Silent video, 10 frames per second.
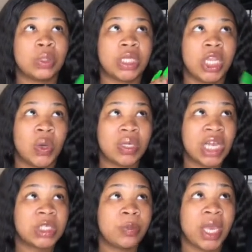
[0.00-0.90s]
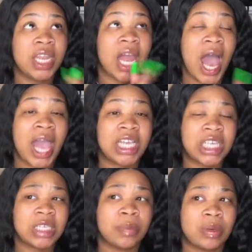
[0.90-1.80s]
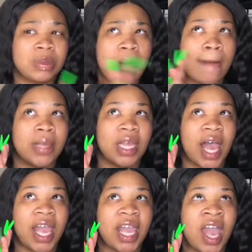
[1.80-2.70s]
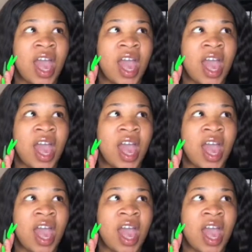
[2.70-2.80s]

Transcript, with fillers: was the lowest I spent and the highest I spent was probably like